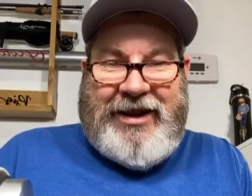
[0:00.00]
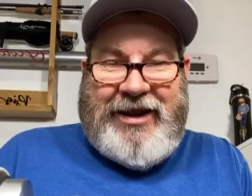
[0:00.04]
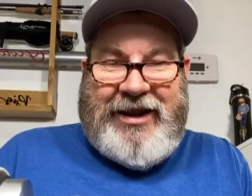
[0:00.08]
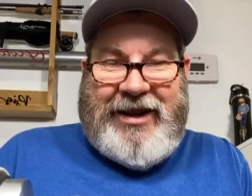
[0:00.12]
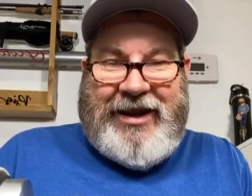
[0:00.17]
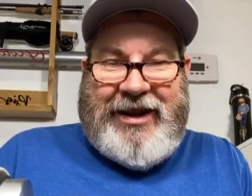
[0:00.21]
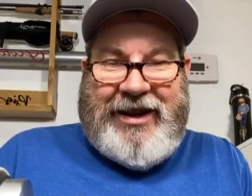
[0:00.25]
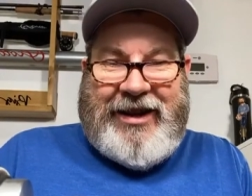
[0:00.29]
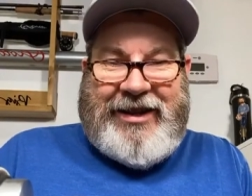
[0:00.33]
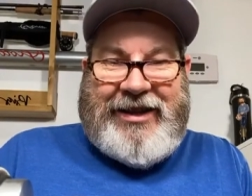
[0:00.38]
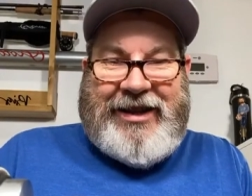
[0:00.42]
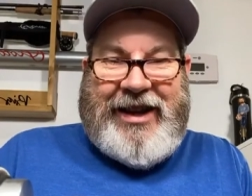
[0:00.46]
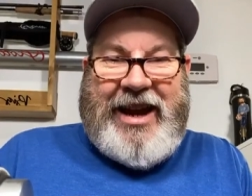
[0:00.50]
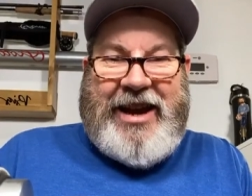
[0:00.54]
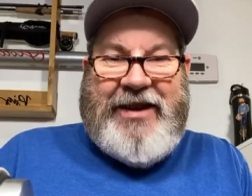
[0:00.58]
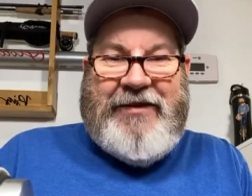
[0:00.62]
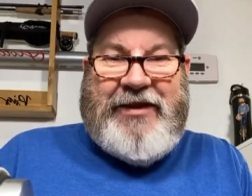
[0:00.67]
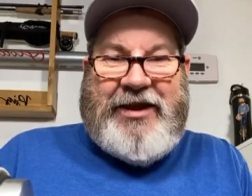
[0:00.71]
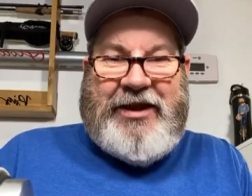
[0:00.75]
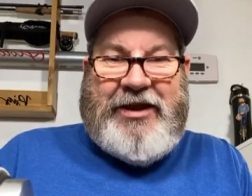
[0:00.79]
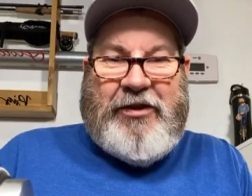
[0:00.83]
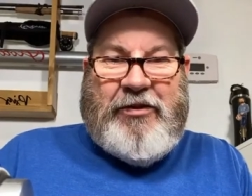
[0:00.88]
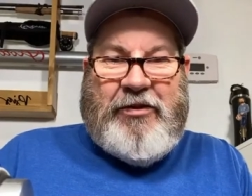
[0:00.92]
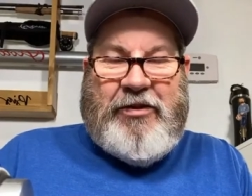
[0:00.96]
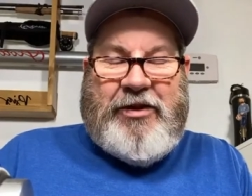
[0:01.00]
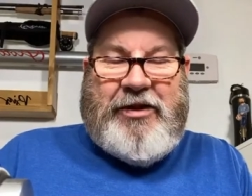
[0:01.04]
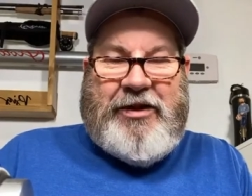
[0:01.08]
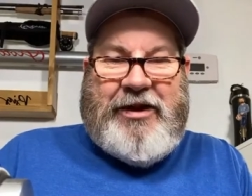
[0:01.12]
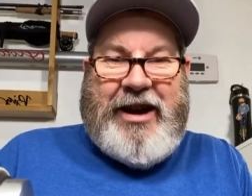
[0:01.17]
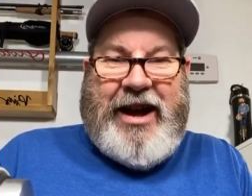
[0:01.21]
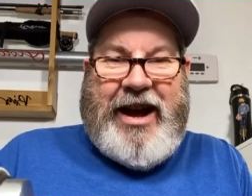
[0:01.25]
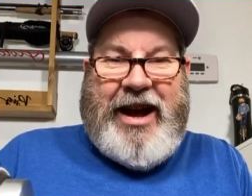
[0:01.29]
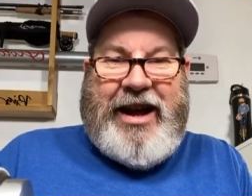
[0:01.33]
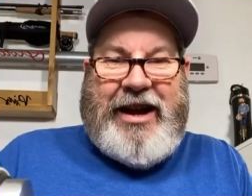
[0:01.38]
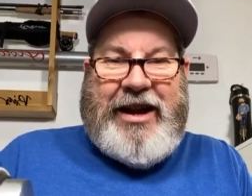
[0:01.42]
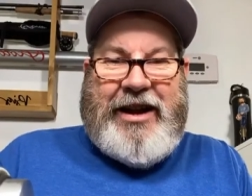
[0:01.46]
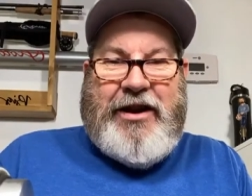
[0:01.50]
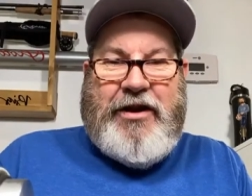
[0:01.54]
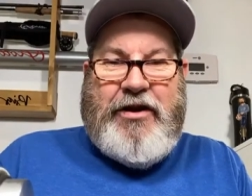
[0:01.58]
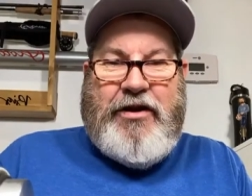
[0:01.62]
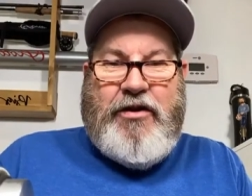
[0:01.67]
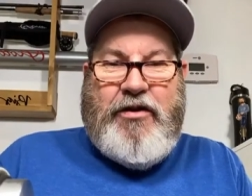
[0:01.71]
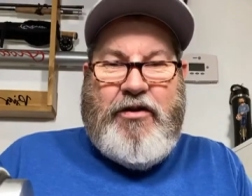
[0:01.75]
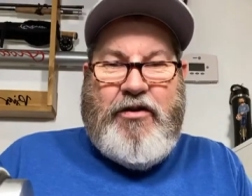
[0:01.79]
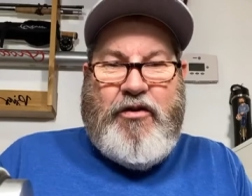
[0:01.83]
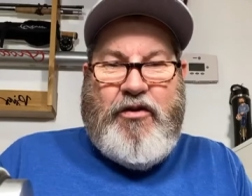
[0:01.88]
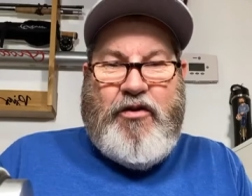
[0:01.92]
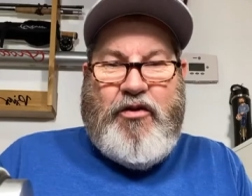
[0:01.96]
David, Northern
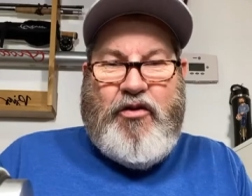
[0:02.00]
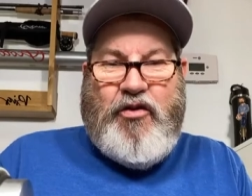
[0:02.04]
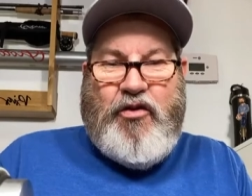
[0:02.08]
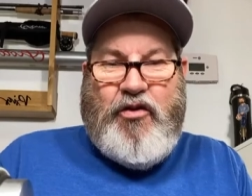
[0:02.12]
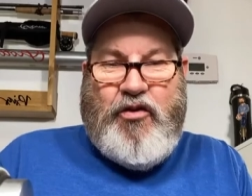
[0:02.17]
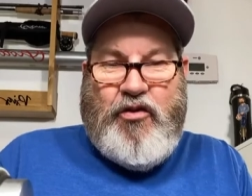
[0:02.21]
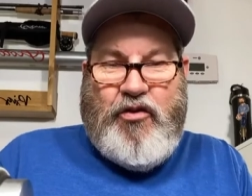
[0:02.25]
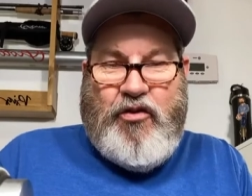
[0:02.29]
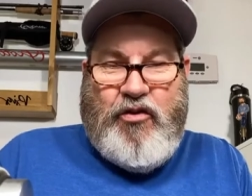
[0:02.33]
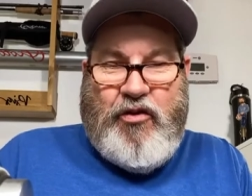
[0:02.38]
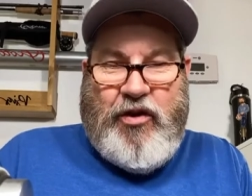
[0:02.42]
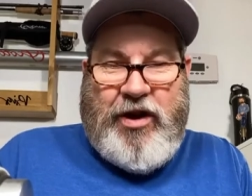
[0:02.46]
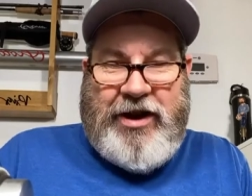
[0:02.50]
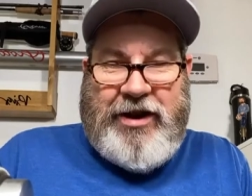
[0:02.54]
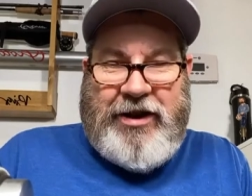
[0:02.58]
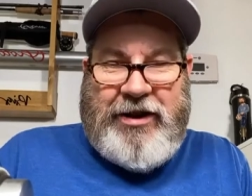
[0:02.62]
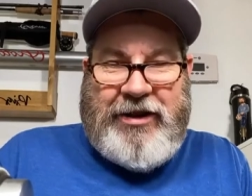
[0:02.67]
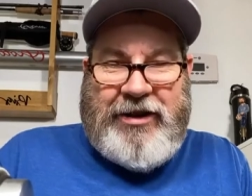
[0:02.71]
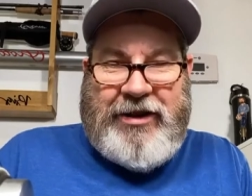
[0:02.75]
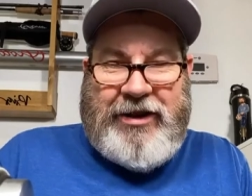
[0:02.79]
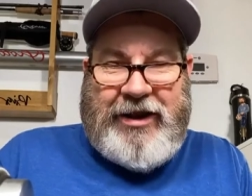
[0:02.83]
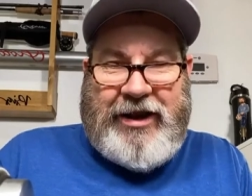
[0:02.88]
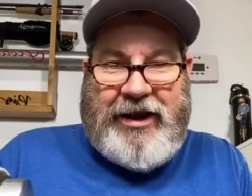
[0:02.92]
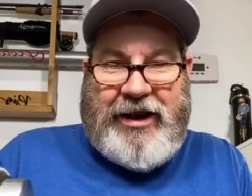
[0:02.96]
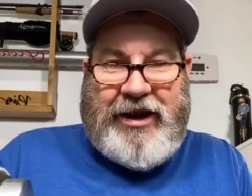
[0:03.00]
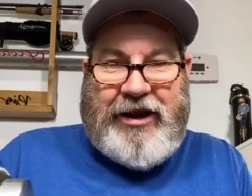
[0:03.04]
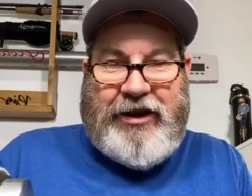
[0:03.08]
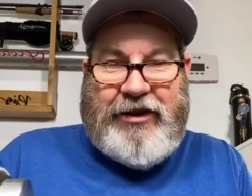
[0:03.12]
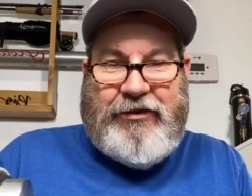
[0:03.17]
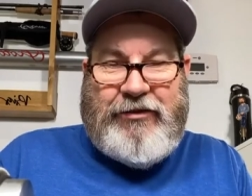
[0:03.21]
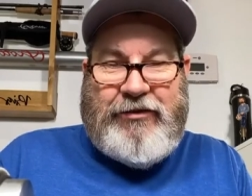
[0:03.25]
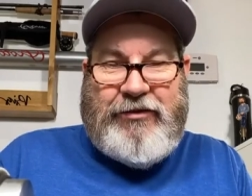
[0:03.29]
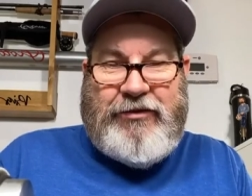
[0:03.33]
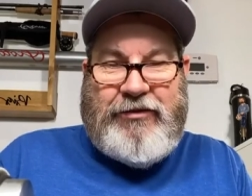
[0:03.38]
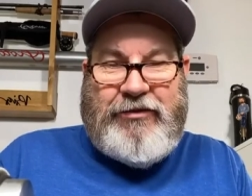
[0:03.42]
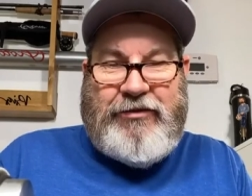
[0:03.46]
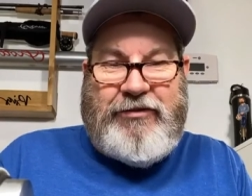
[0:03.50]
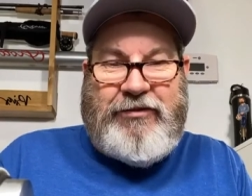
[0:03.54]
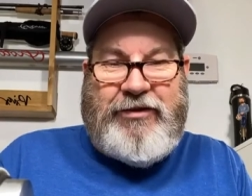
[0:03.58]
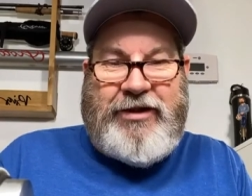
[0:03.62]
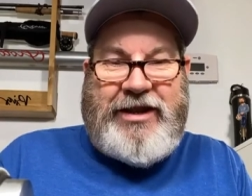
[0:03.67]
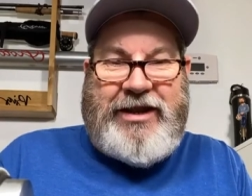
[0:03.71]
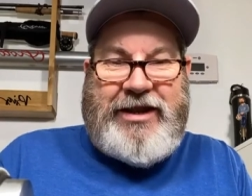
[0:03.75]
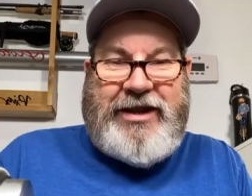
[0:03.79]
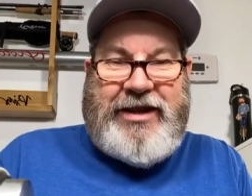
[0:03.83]
Idaho. Hello.